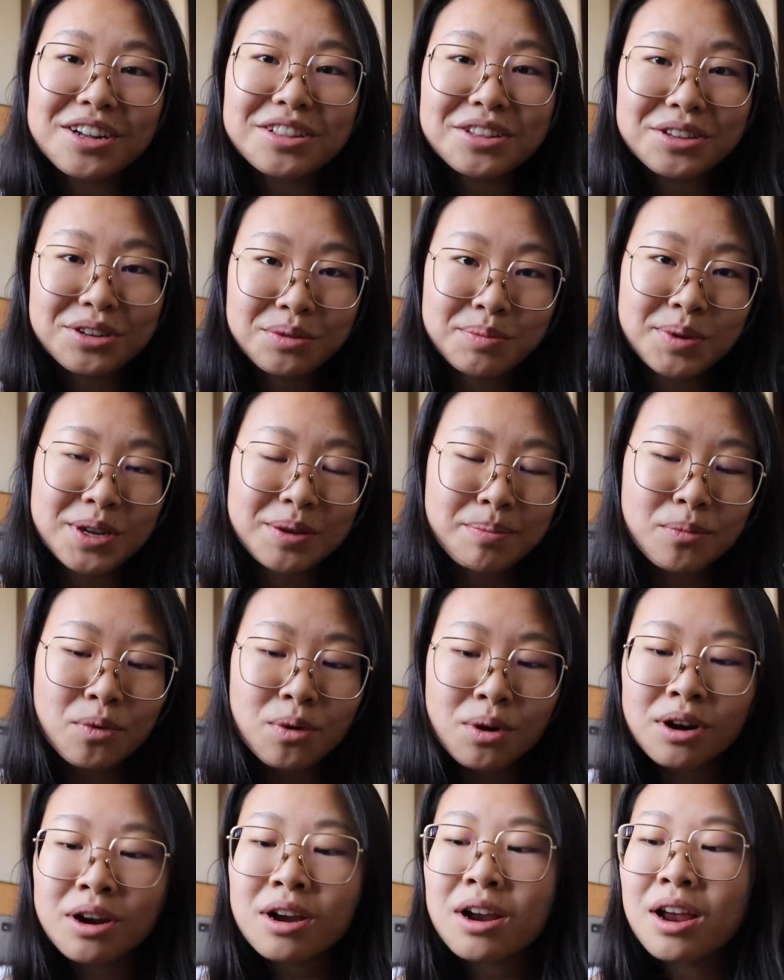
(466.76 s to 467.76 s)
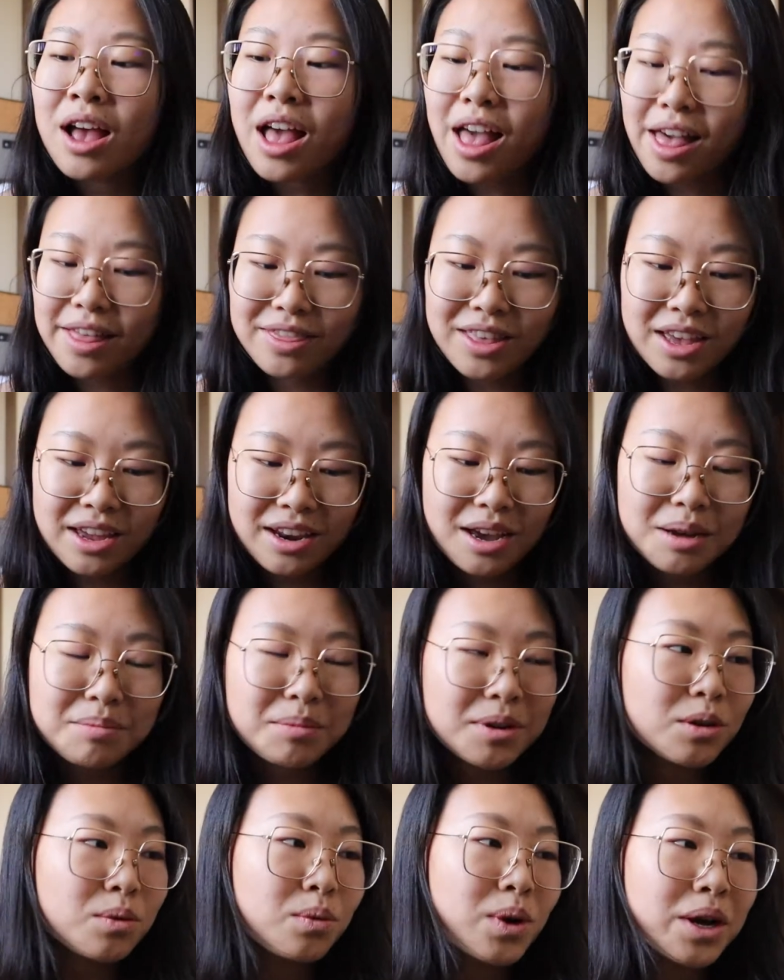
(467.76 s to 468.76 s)
a little bit more, and then I'm
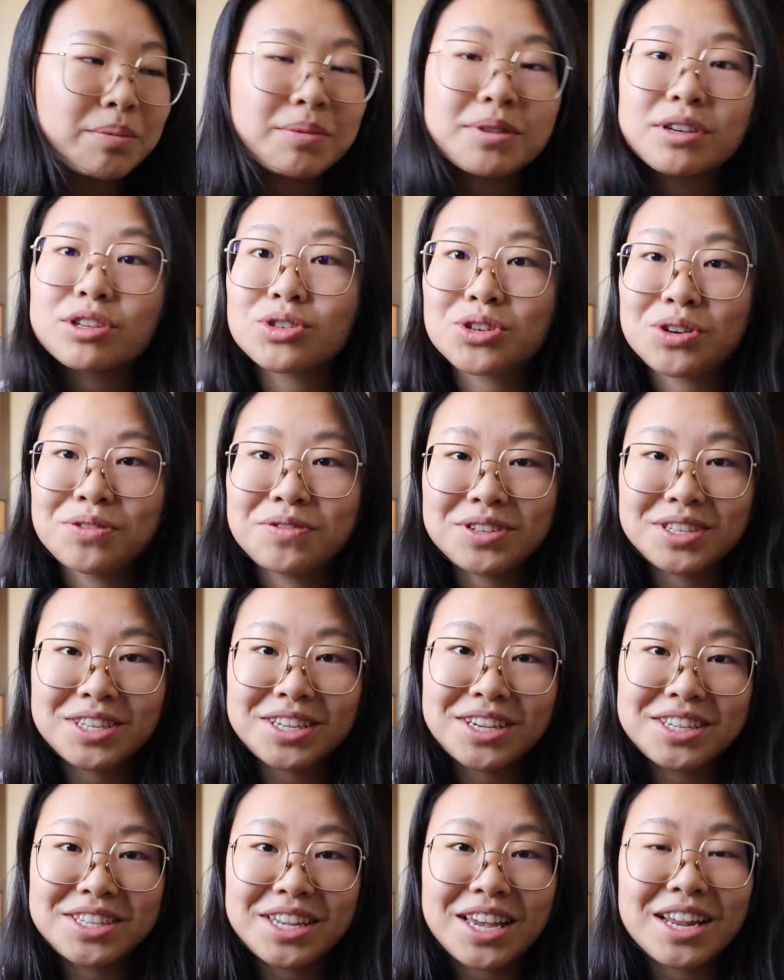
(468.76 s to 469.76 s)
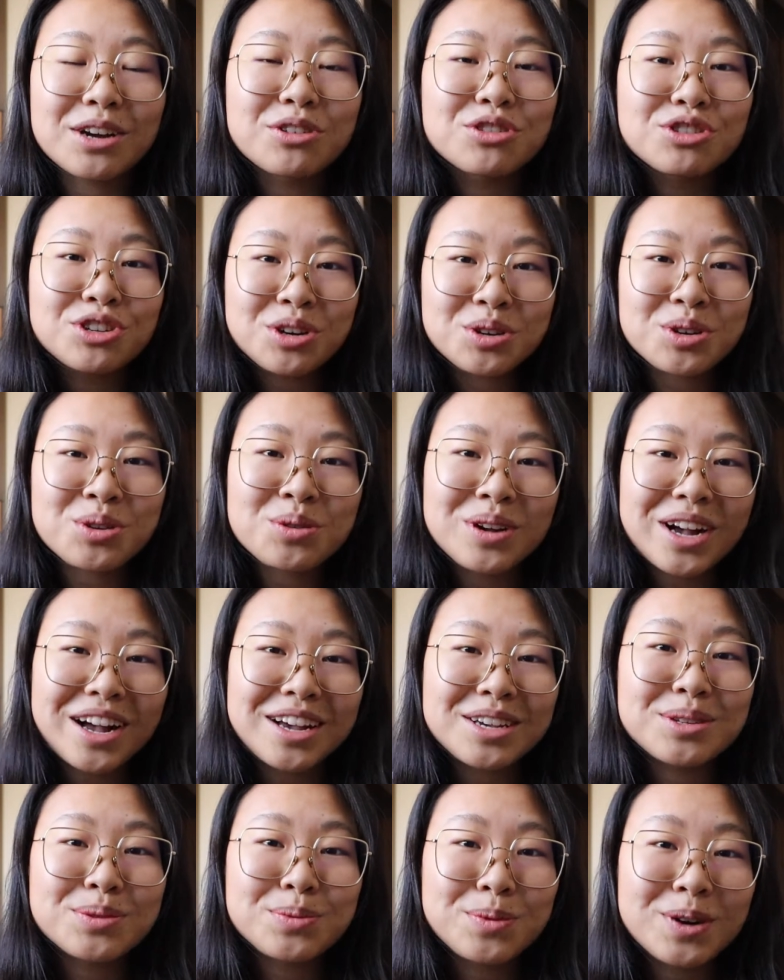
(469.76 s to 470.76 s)
gonna wipe the surfaces and I'll show you
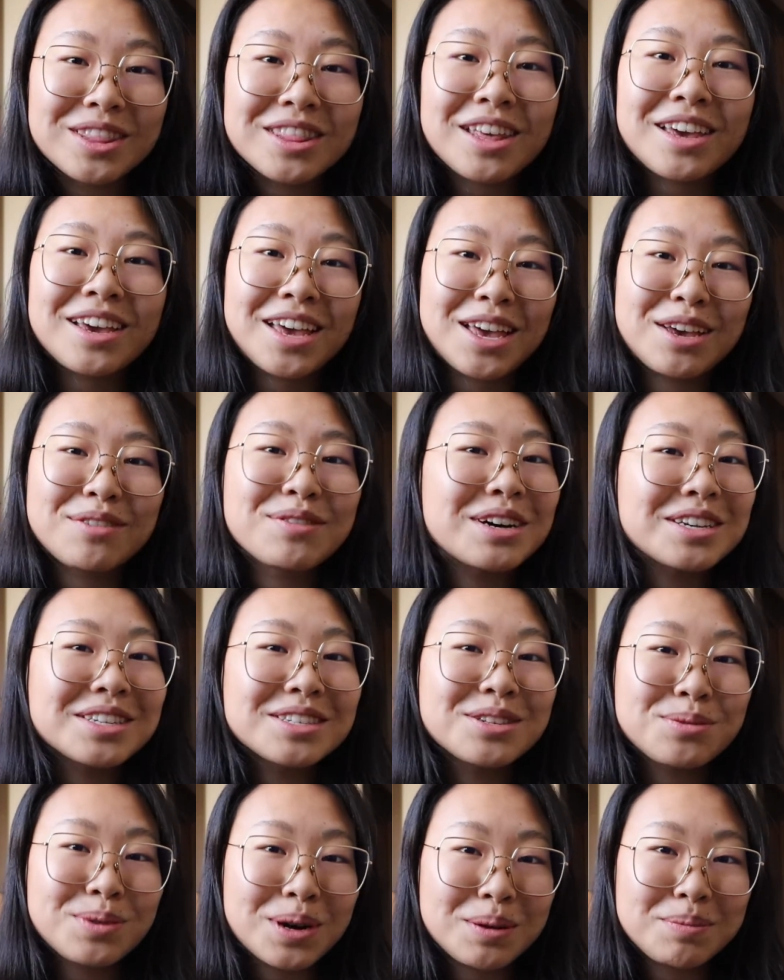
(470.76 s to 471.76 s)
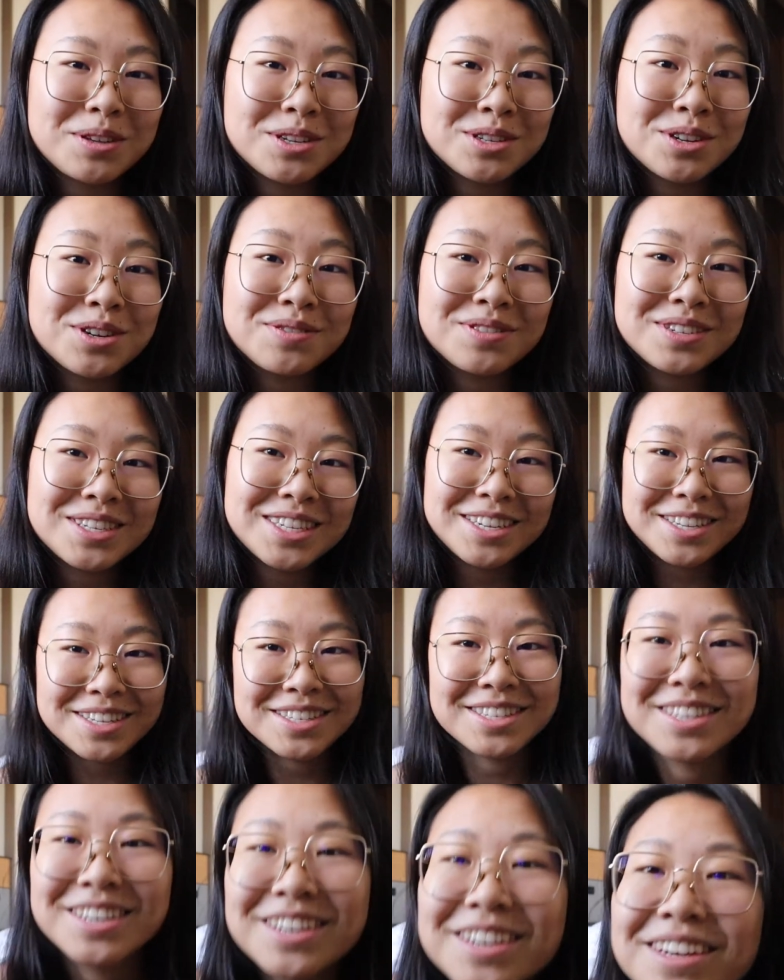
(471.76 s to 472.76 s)
guys what they gave us to wipe the
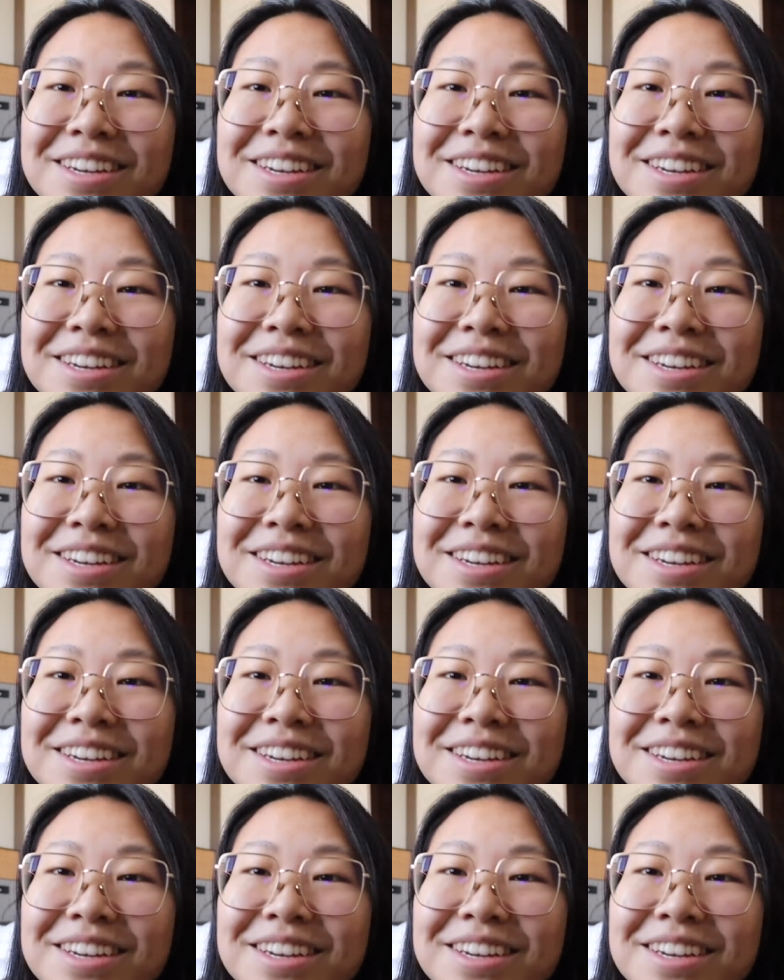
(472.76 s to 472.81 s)
surfaces.